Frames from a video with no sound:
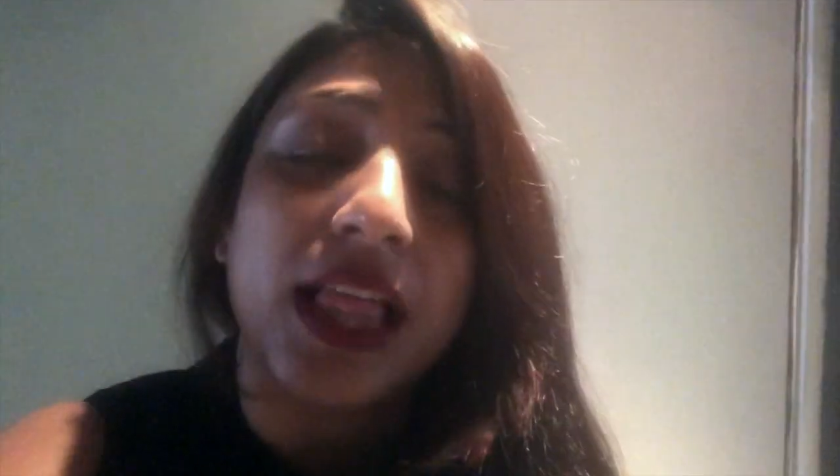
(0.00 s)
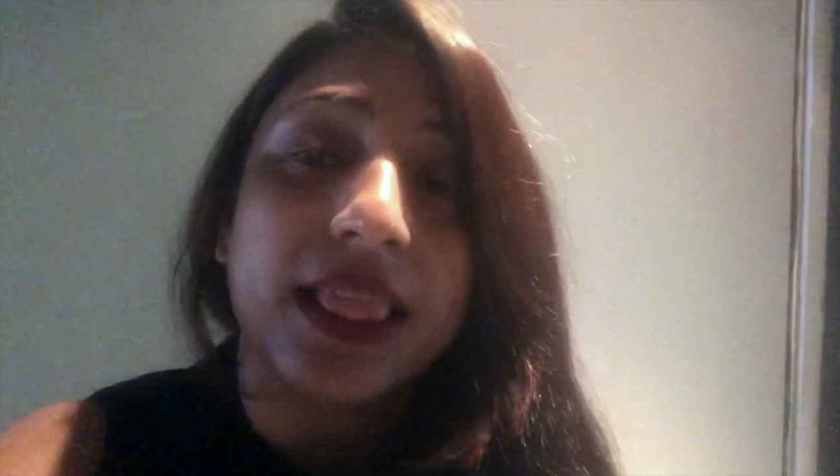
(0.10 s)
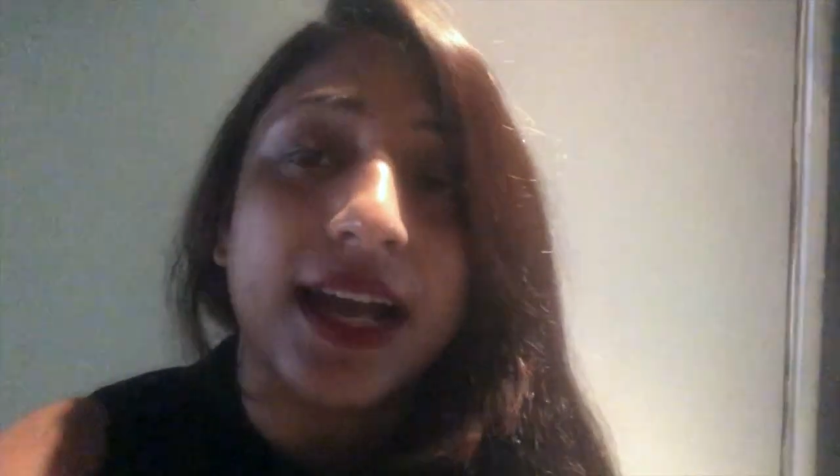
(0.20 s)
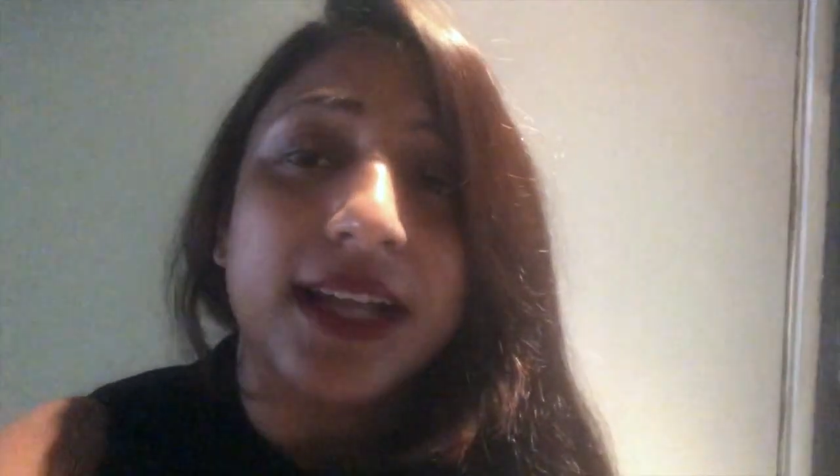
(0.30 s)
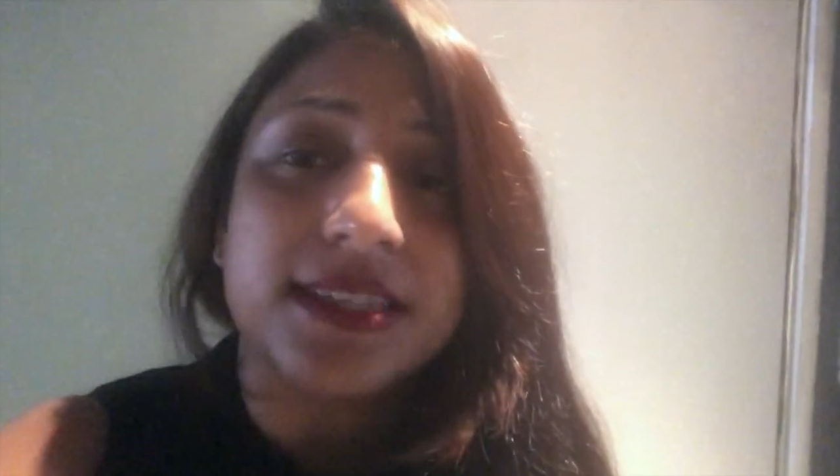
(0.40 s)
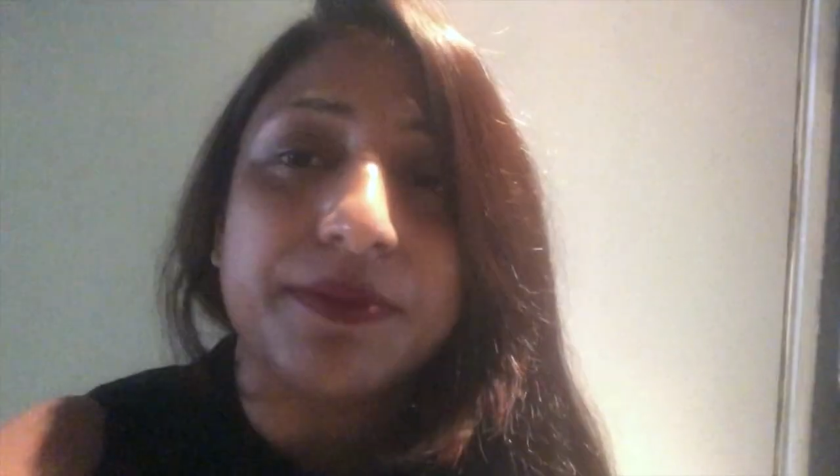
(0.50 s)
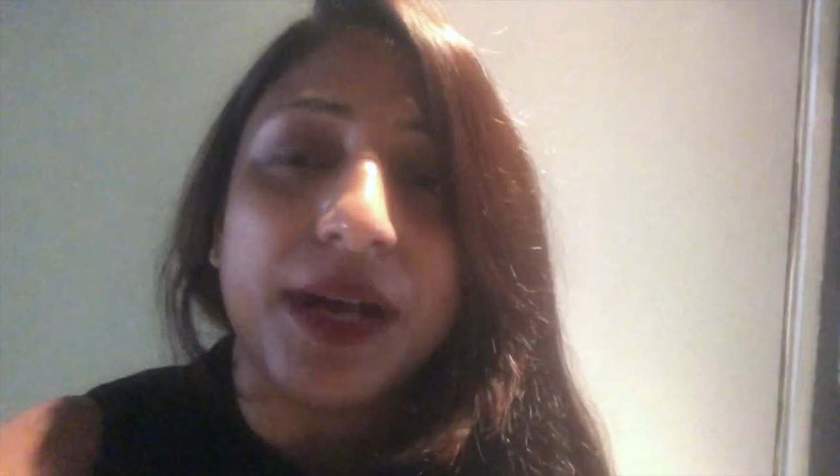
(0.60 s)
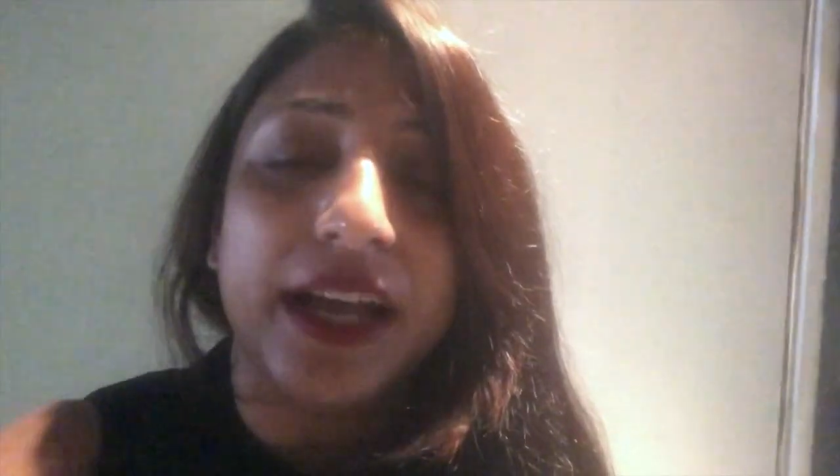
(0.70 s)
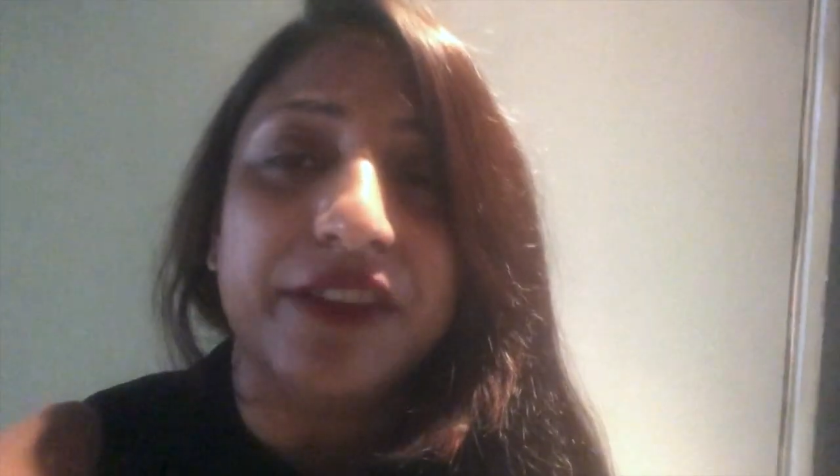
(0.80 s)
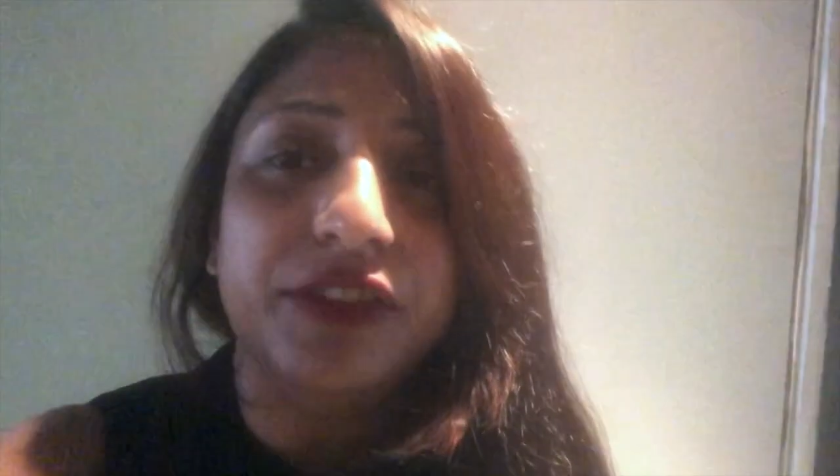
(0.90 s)
that
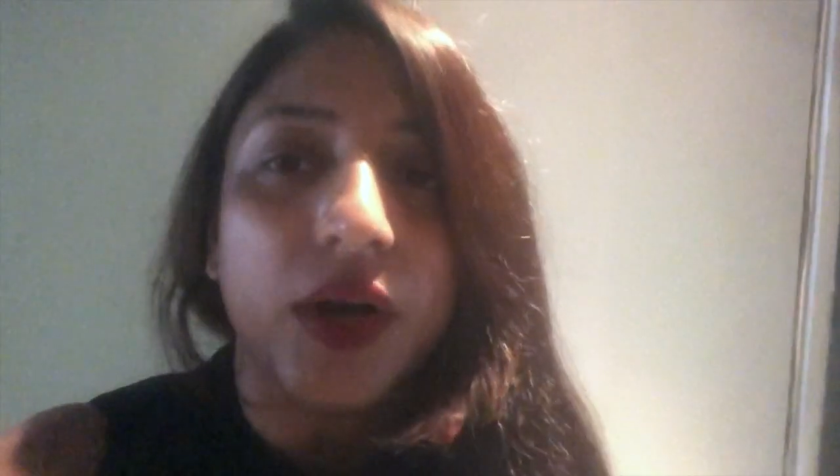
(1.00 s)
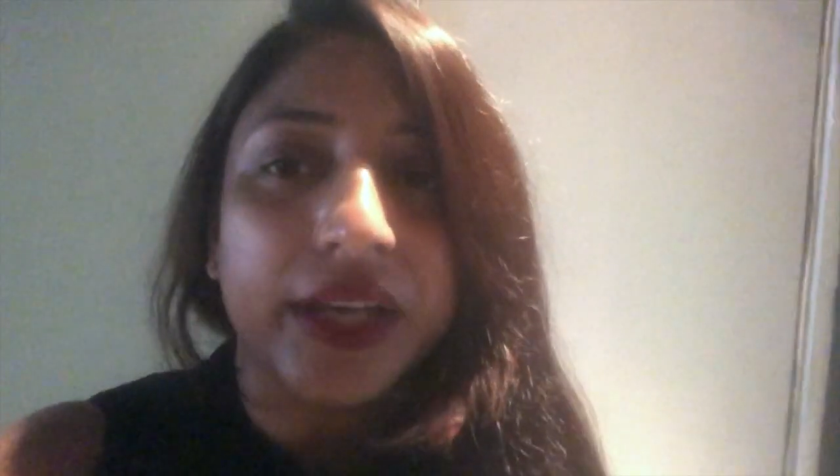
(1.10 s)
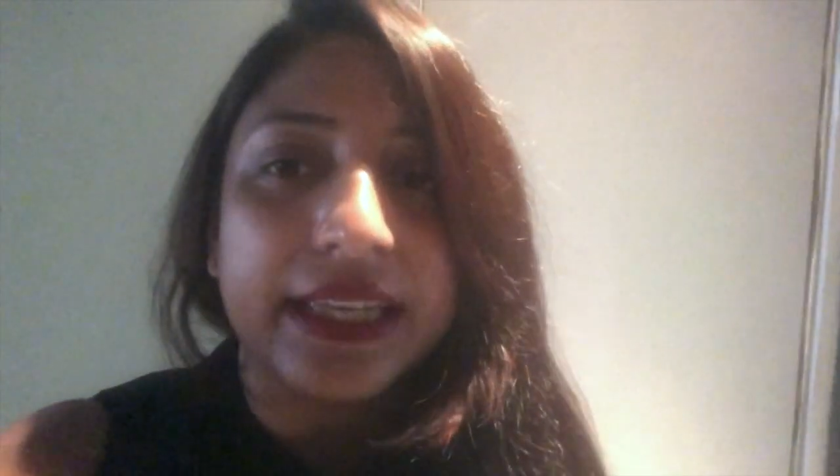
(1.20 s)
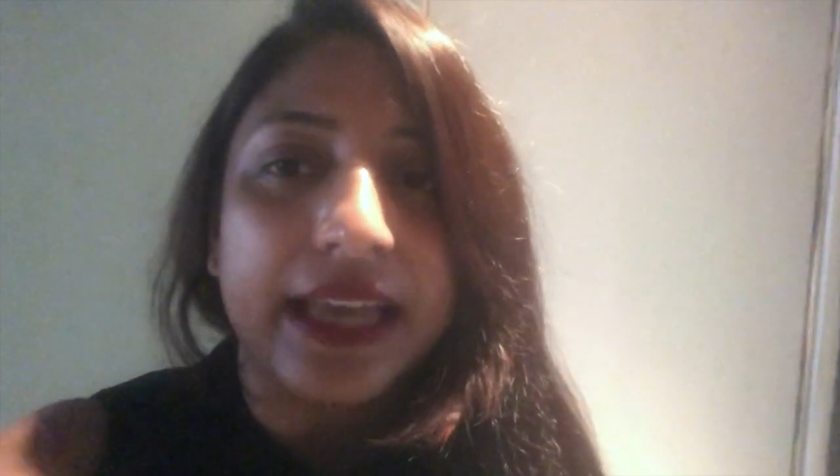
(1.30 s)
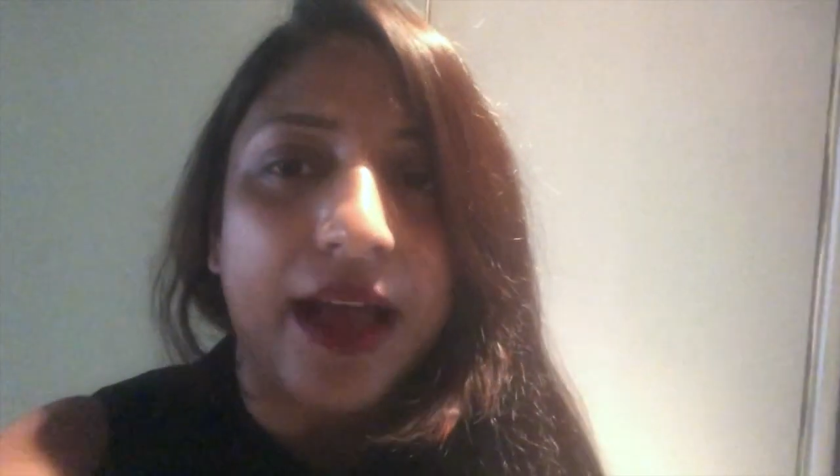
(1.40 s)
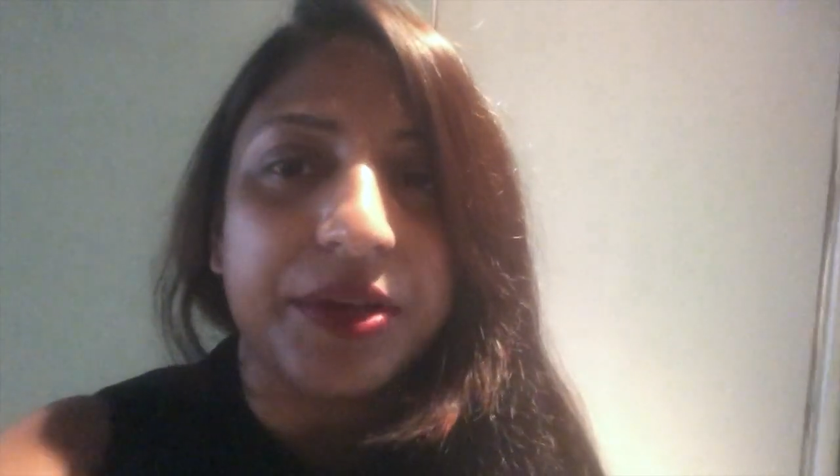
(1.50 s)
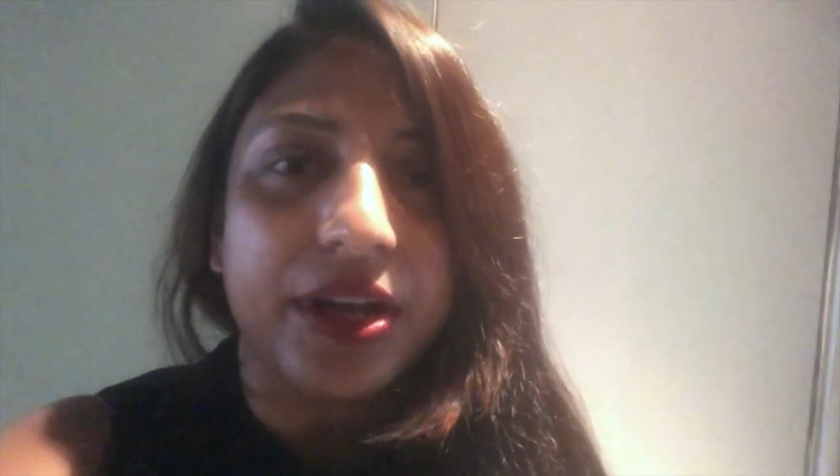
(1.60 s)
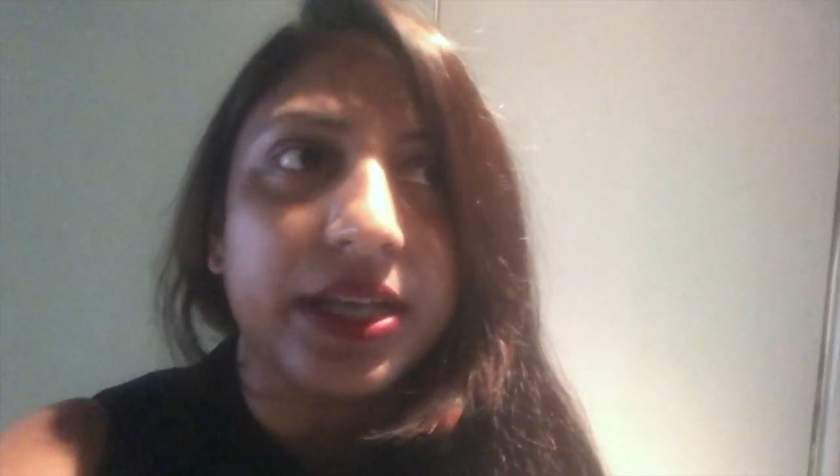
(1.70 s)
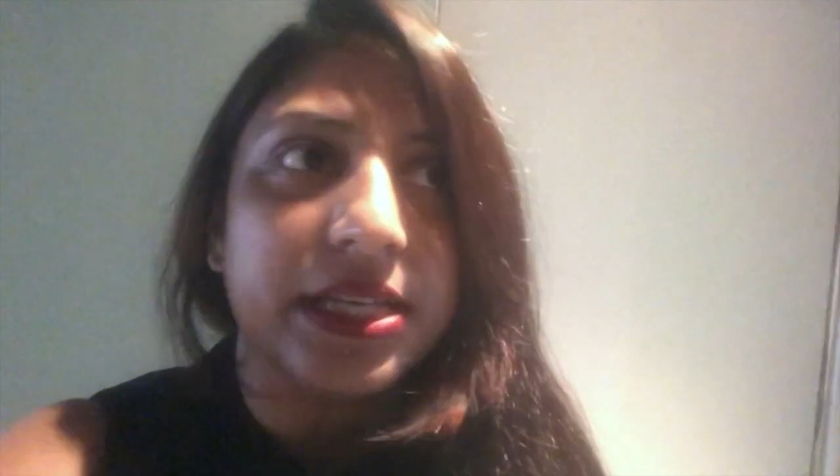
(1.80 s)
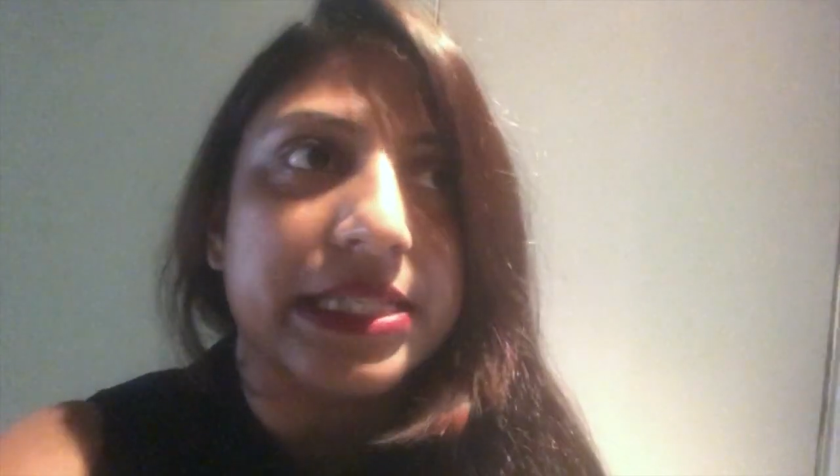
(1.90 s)
my vlogging
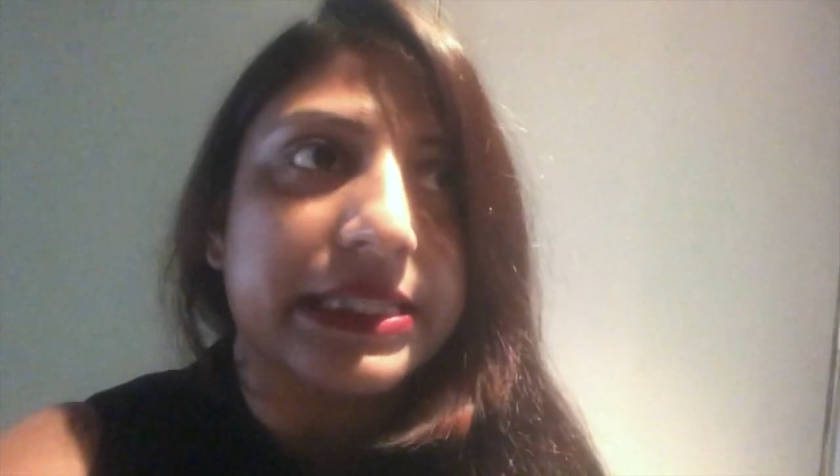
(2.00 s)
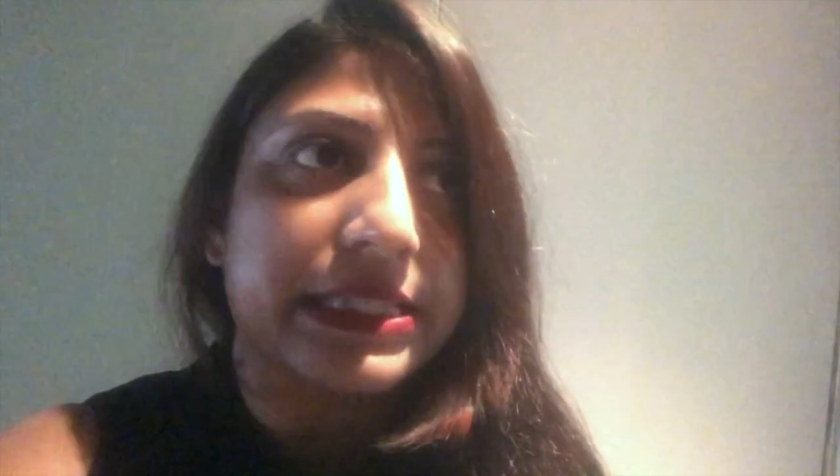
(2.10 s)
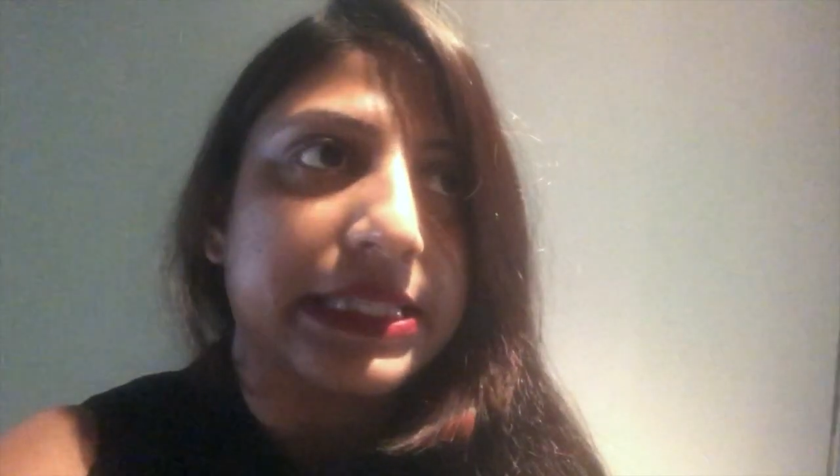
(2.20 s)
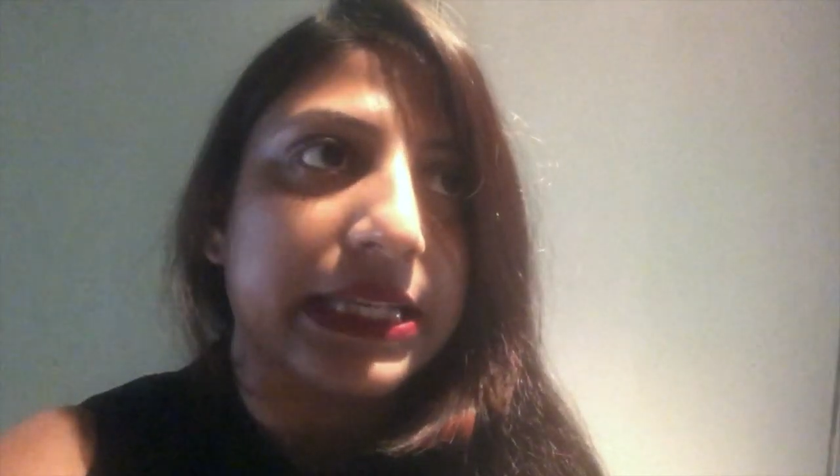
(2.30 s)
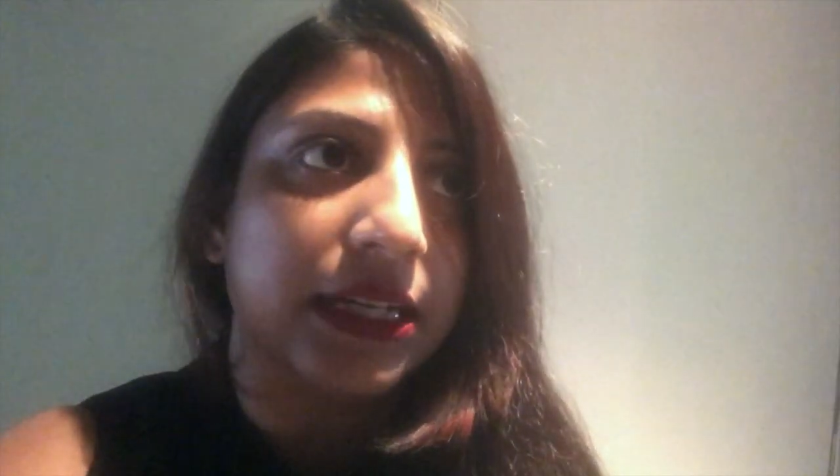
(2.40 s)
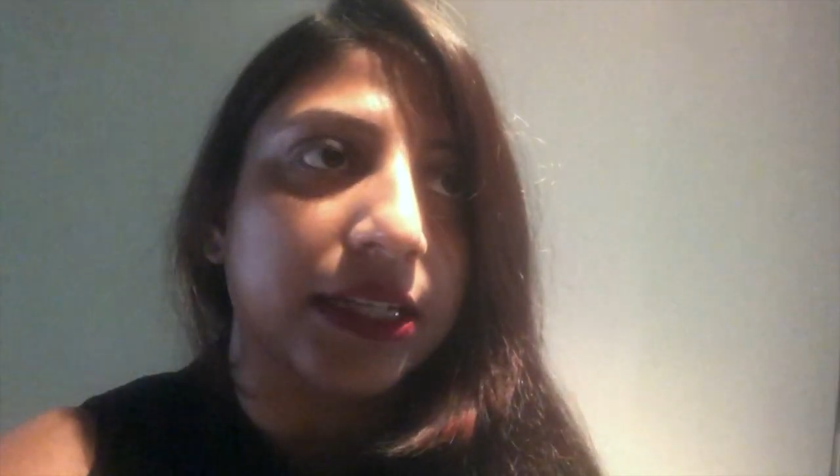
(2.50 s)
camera is